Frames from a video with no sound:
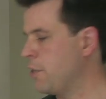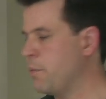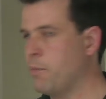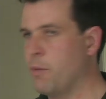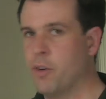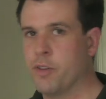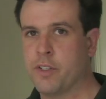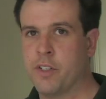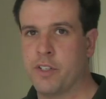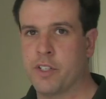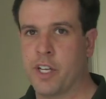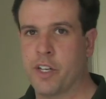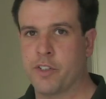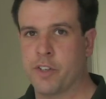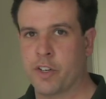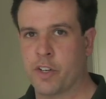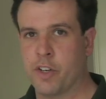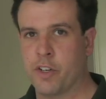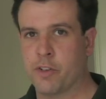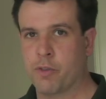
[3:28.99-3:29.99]
/ motion
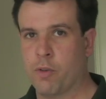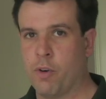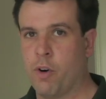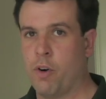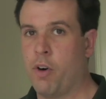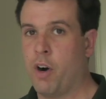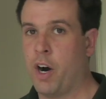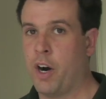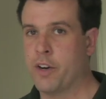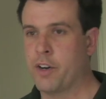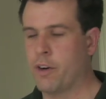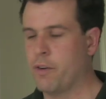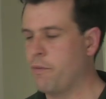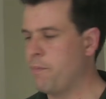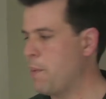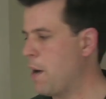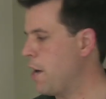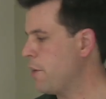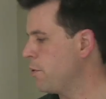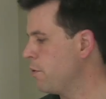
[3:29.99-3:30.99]
sensor control on your
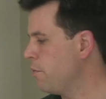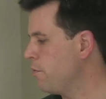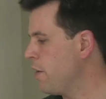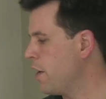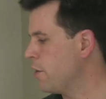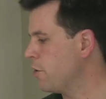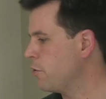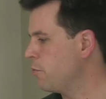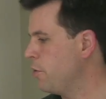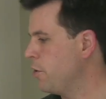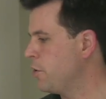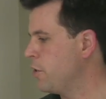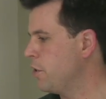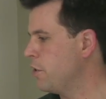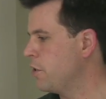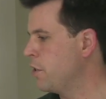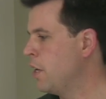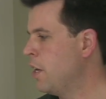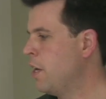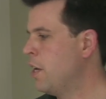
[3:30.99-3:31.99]
bathroom fan
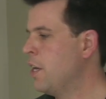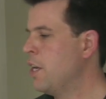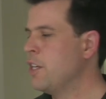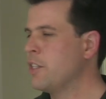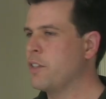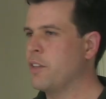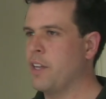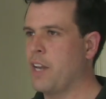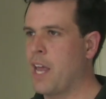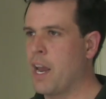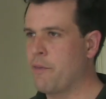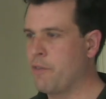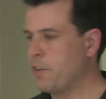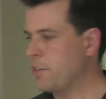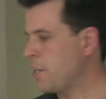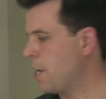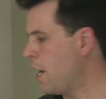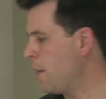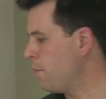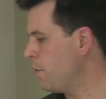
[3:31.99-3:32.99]
switches, so that every time